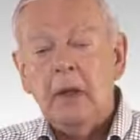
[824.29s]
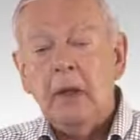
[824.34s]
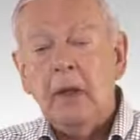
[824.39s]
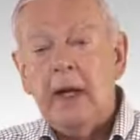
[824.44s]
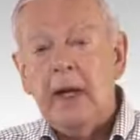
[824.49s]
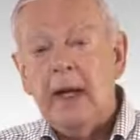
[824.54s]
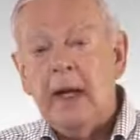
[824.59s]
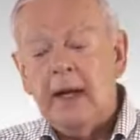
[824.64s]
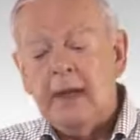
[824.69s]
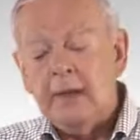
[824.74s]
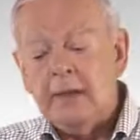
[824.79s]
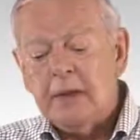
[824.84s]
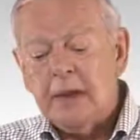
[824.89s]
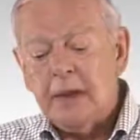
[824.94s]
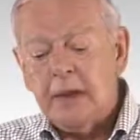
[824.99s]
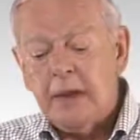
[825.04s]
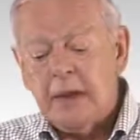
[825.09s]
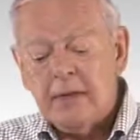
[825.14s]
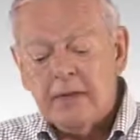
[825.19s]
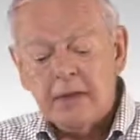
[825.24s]
and
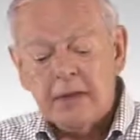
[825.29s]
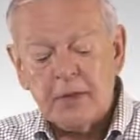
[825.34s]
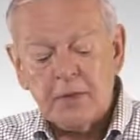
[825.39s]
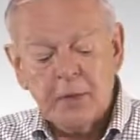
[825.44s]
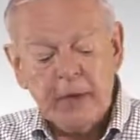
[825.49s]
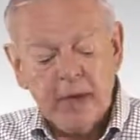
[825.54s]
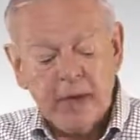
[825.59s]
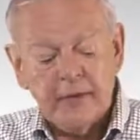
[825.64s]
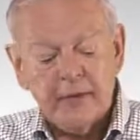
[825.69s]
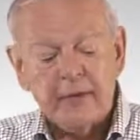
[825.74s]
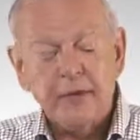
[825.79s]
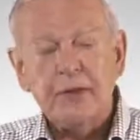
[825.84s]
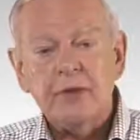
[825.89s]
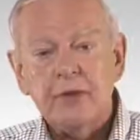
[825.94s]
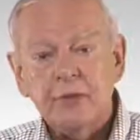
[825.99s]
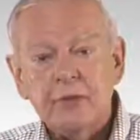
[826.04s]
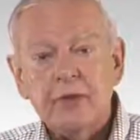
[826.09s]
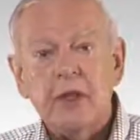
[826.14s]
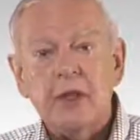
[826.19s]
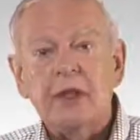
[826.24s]
this pelvis
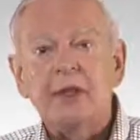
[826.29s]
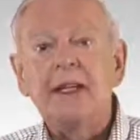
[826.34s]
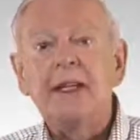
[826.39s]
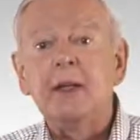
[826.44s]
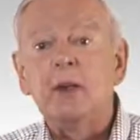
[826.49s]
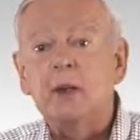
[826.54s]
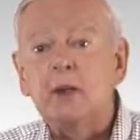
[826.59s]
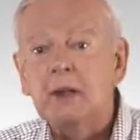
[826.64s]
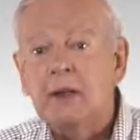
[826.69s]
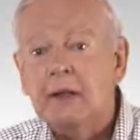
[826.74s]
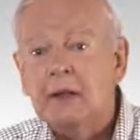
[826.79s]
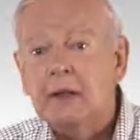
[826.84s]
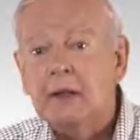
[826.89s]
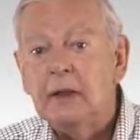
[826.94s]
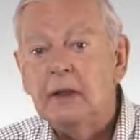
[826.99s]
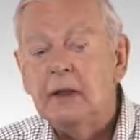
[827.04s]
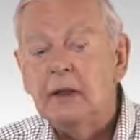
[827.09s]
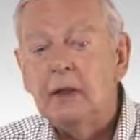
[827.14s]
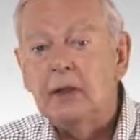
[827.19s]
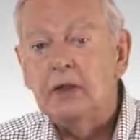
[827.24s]
clearly
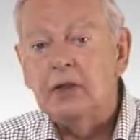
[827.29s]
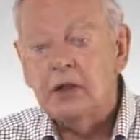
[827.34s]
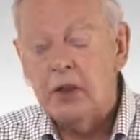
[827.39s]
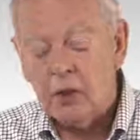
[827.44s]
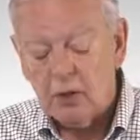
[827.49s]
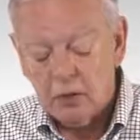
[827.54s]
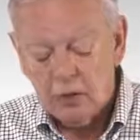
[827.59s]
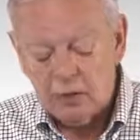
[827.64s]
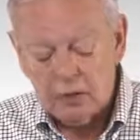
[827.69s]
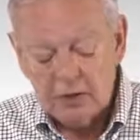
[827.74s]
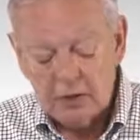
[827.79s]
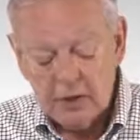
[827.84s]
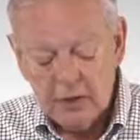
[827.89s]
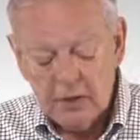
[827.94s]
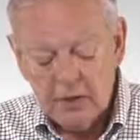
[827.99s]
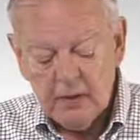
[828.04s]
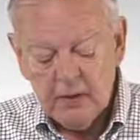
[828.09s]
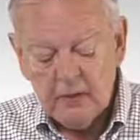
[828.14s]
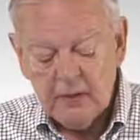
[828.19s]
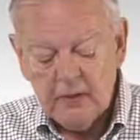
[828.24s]
shows
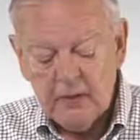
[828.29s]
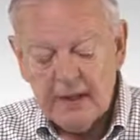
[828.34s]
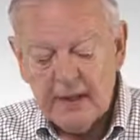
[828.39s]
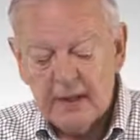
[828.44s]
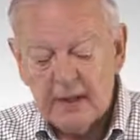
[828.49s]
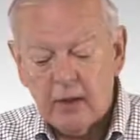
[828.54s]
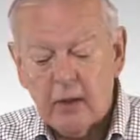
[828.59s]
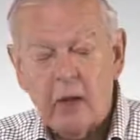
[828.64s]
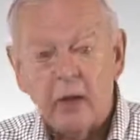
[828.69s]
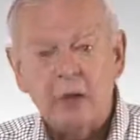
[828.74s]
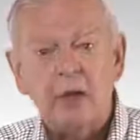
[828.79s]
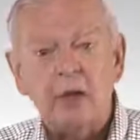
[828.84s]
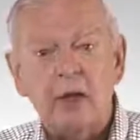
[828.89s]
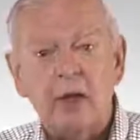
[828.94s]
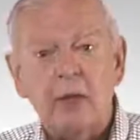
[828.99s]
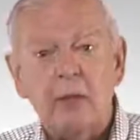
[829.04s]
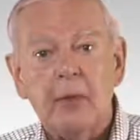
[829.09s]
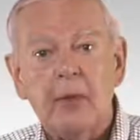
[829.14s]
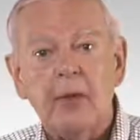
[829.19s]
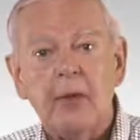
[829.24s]
that
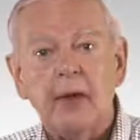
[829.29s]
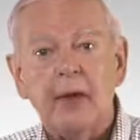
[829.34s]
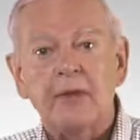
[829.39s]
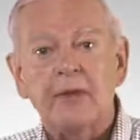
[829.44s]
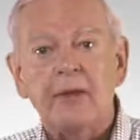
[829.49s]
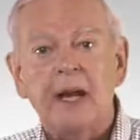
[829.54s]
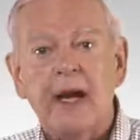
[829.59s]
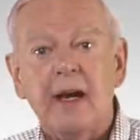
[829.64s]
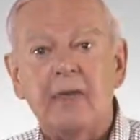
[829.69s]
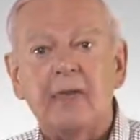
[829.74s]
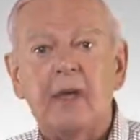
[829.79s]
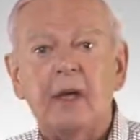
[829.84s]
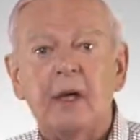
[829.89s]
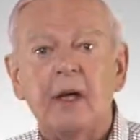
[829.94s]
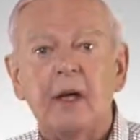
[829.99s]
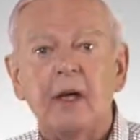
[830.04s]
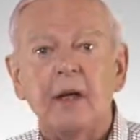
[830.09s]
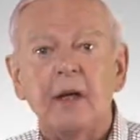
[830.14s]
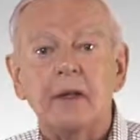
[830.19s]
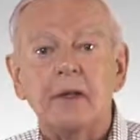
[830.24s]
Australopithecus
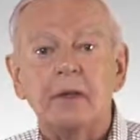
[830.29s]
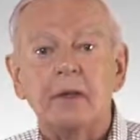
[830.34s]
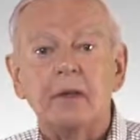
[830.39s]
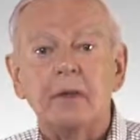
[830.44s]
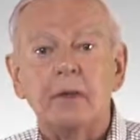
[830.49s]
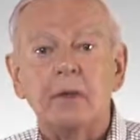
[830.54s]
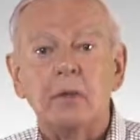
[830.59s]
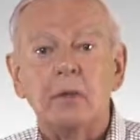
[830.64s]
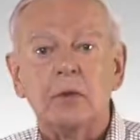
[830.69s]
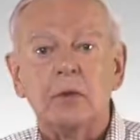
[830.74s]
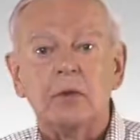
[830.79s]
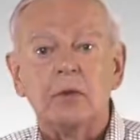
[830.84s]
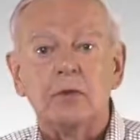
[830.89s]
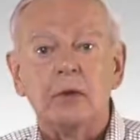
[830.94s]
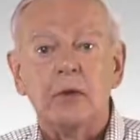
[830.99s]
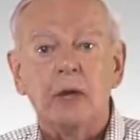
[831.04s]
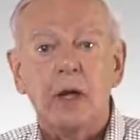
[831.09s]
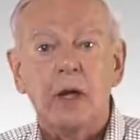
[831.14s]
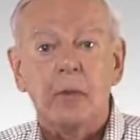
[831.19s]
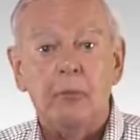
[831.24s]
africanus was
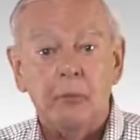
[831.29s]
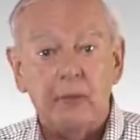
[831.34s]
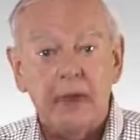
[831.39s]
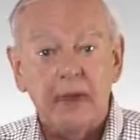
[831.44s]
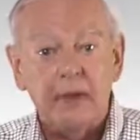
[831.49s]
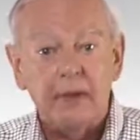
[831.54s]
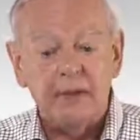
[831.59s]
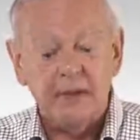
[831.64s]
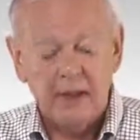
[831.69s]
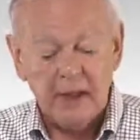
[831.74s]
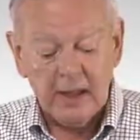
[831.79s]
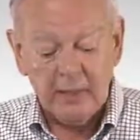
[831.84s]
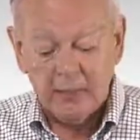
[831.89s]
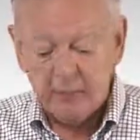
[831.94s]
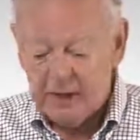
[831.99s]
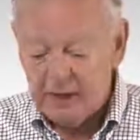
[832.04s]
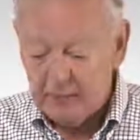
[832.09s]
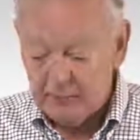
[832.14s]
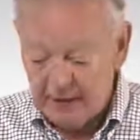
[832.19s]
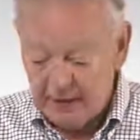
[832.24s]
upright and
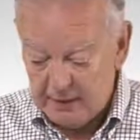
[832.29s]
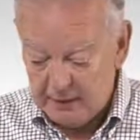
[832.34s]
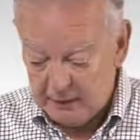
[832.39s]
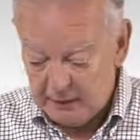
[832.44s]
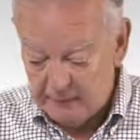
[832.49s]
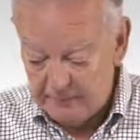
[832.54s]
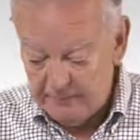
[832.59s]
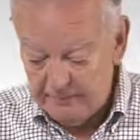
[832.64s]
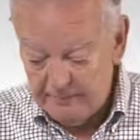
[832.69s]
bipedal.